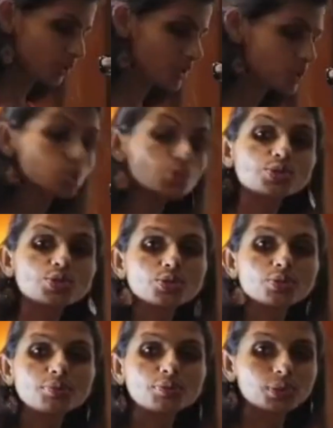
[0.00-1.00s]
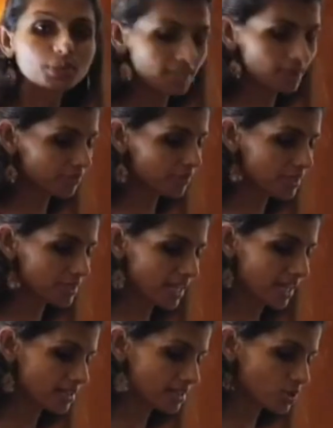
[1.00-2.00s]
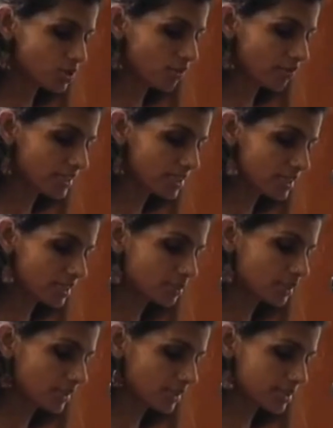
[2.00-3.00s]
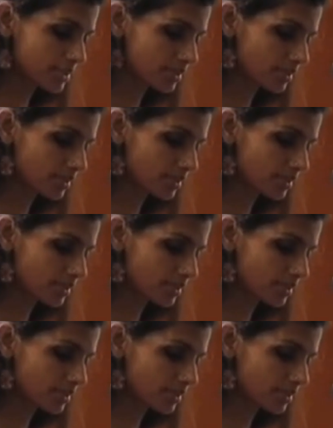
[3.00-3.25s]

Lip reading: can choose to put different sizes of vegetables.